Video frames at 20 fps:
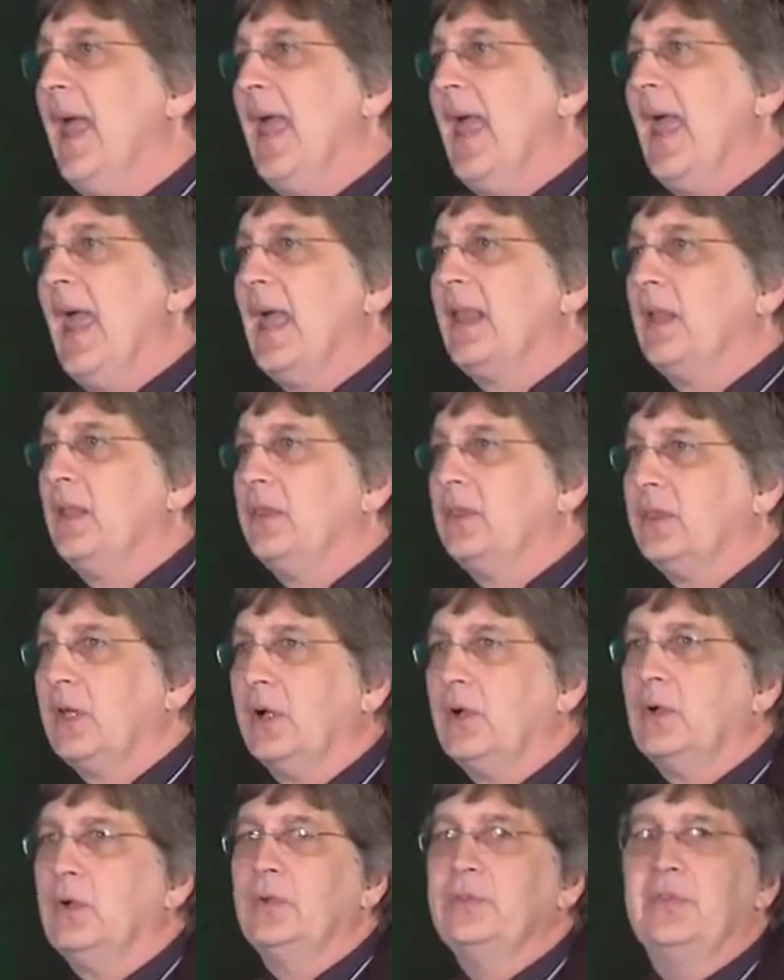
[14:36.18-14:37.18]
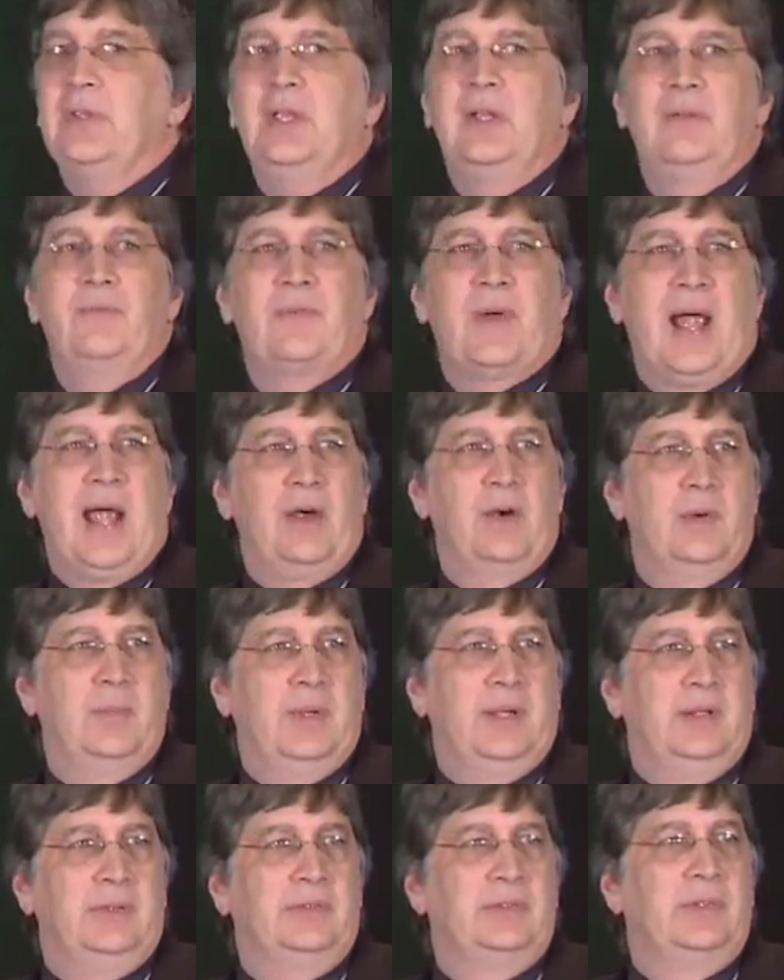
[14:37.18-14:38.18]
And in those
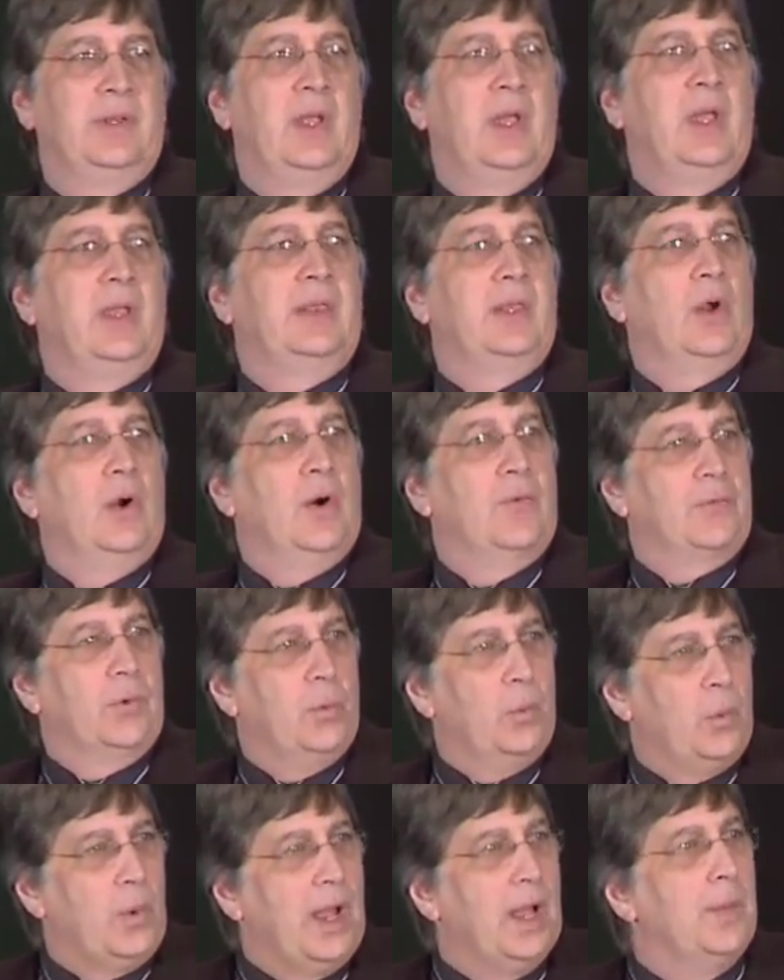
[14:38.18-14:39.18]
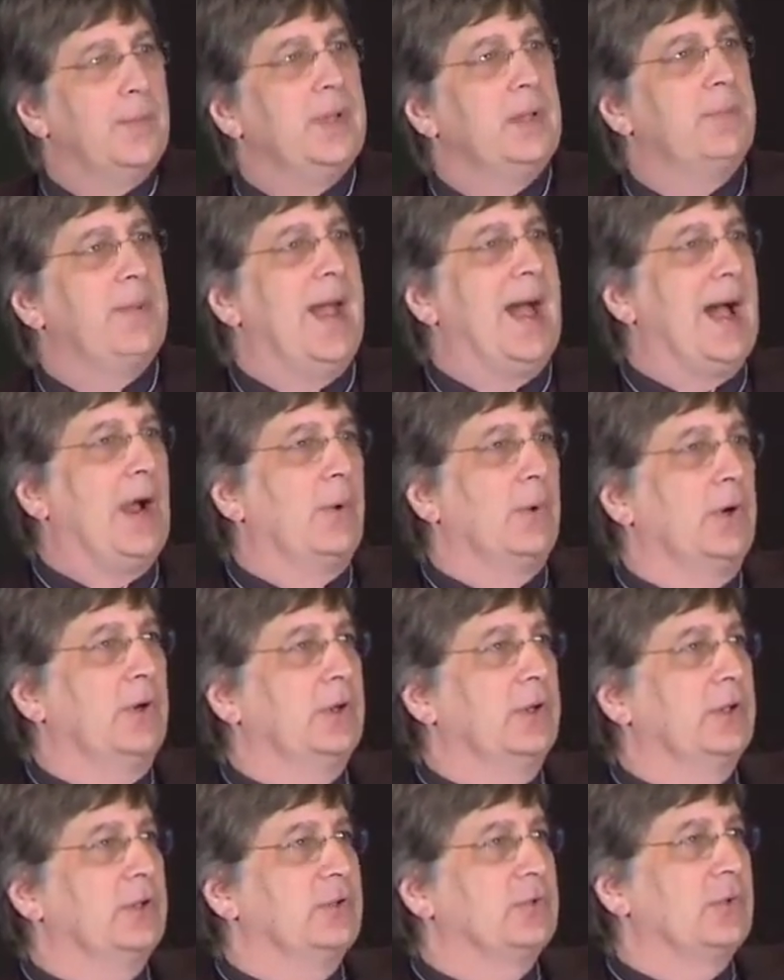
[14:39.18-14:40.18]
environments, the overwhelming power
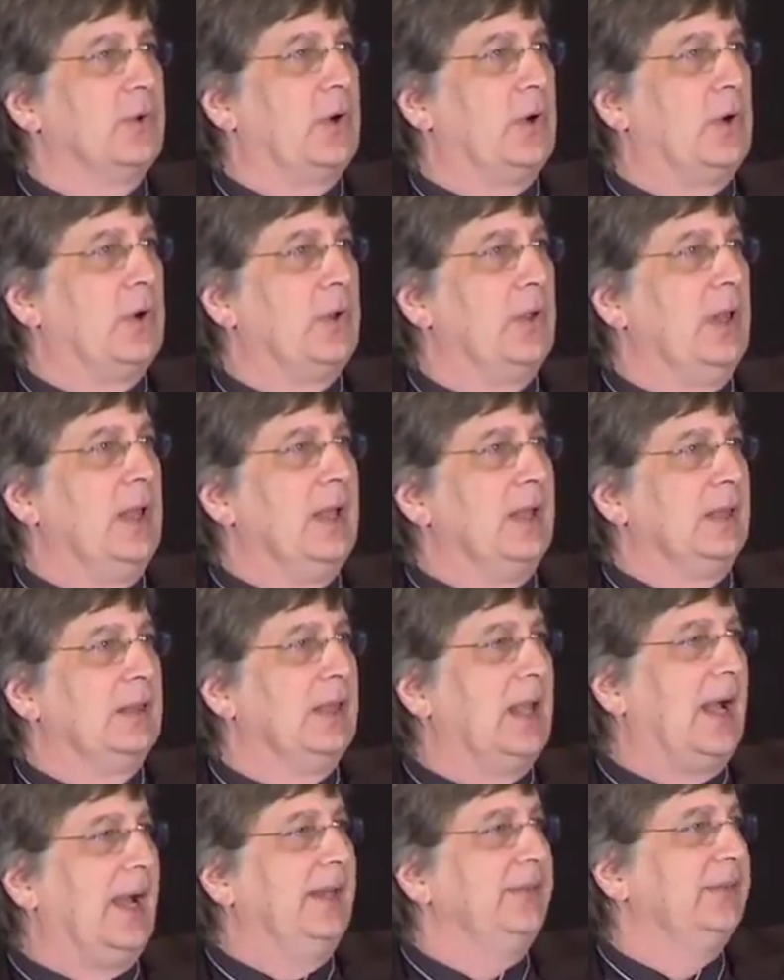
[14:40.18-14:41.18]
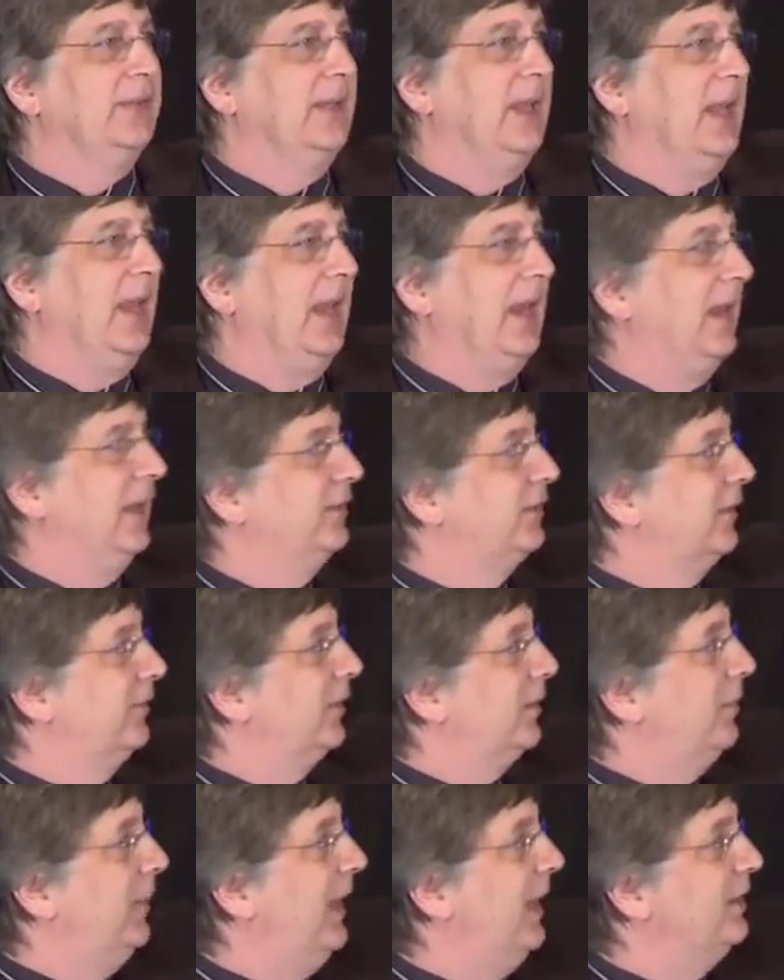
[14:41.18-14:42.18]
and control lies in the hands of
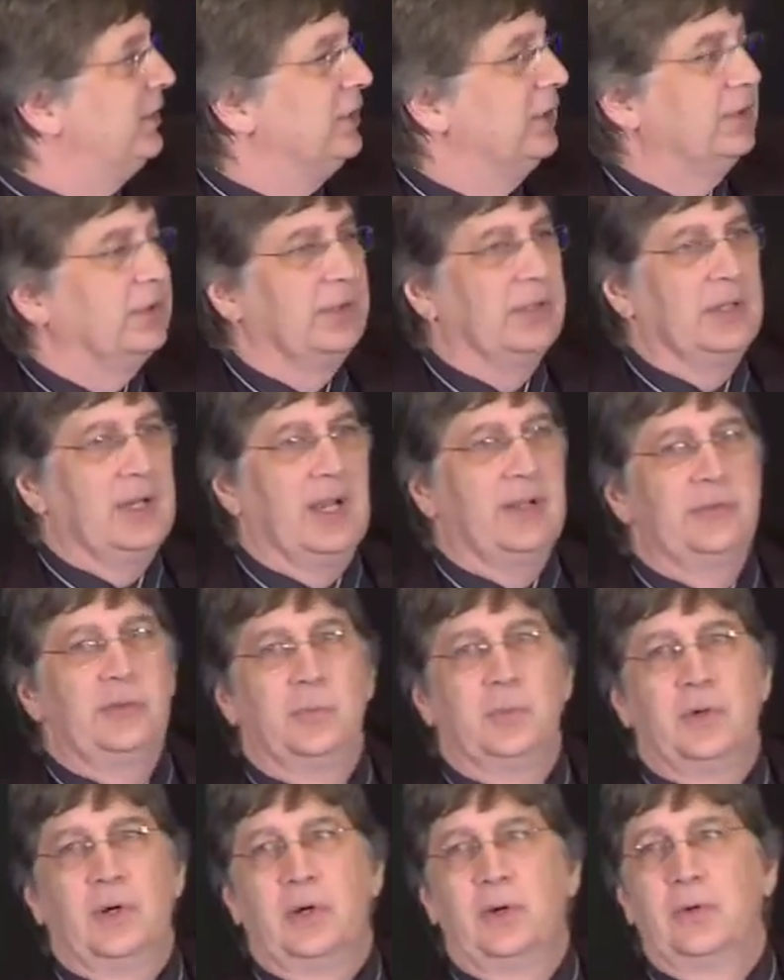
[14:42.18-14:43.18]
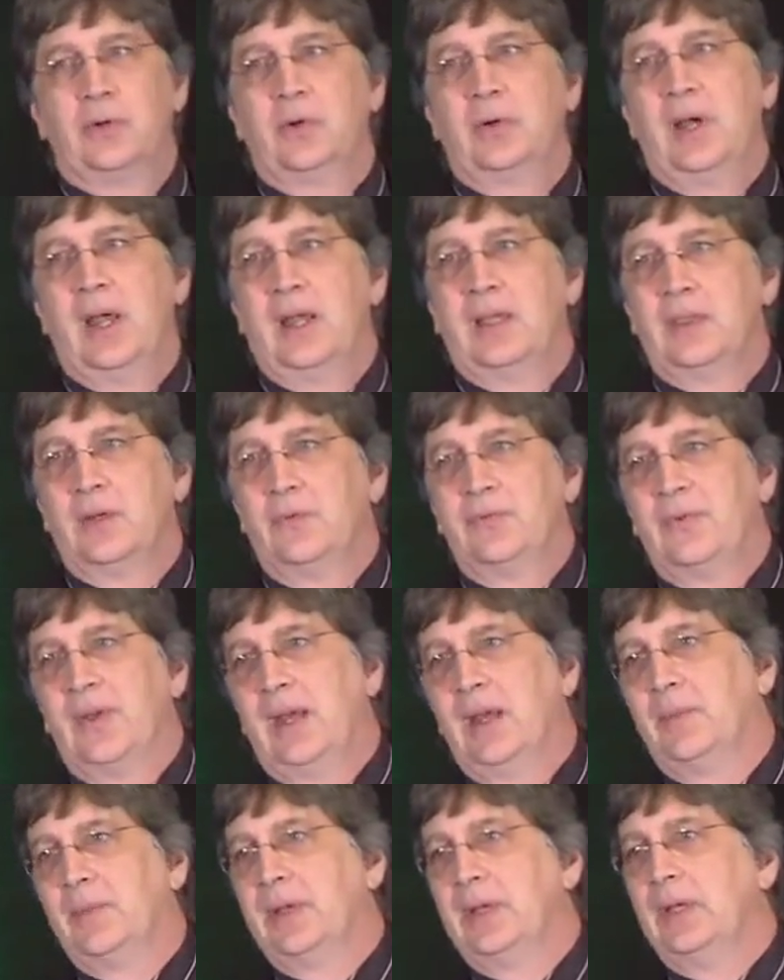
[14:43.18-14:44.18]
the patient or the customer owner and their
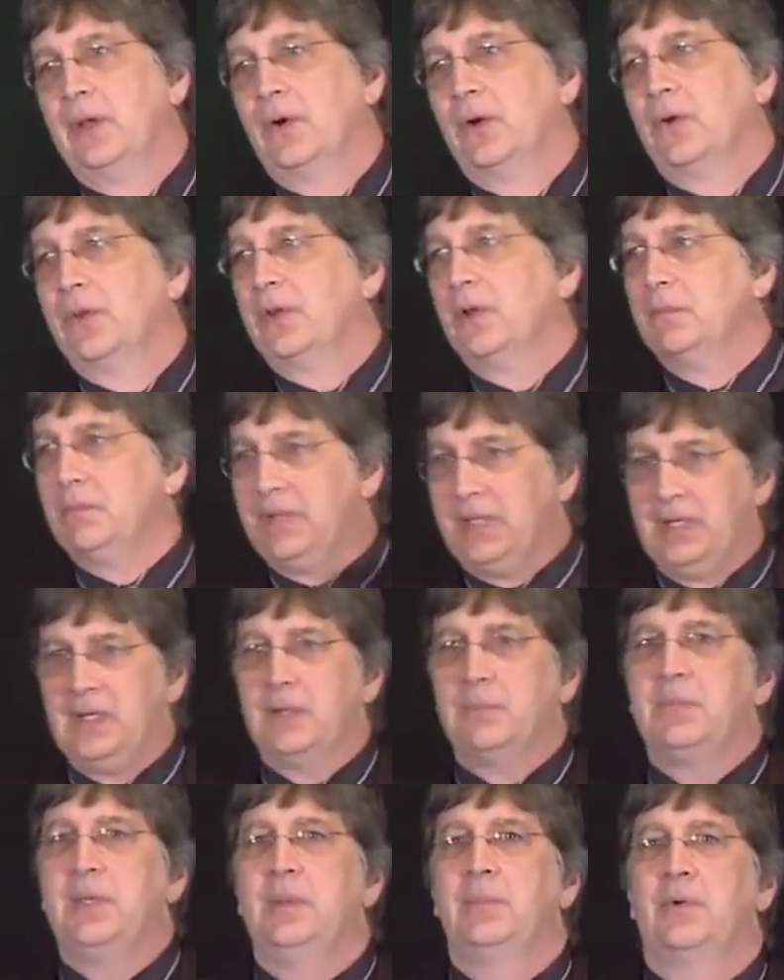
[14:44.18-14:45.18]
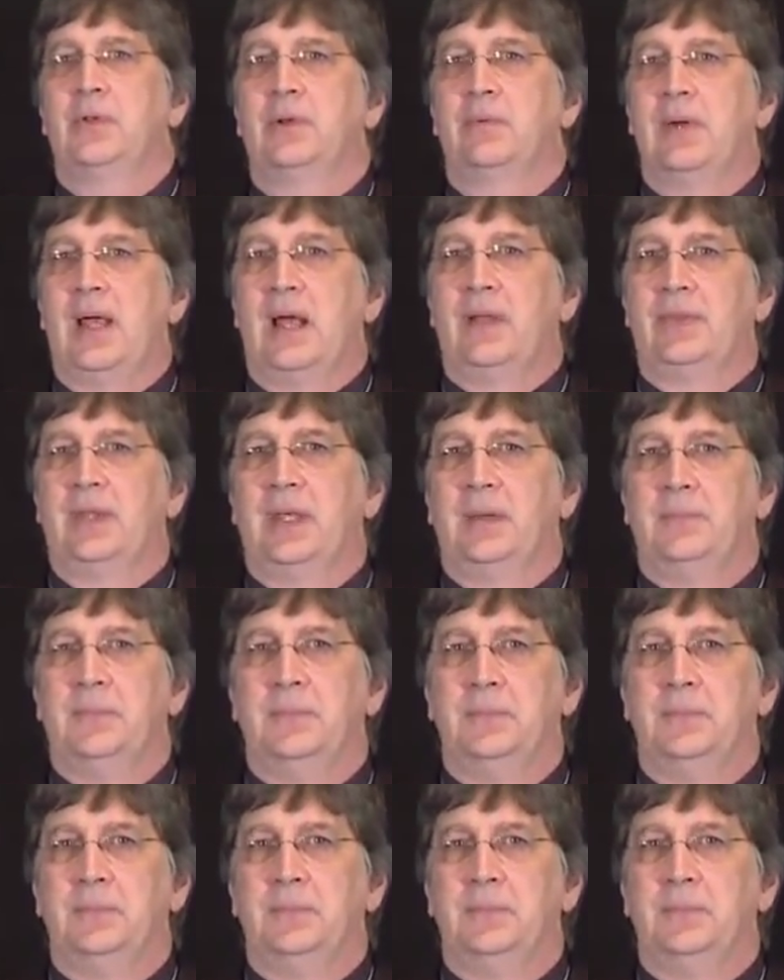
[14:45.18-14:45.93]
family or the immediate people around them.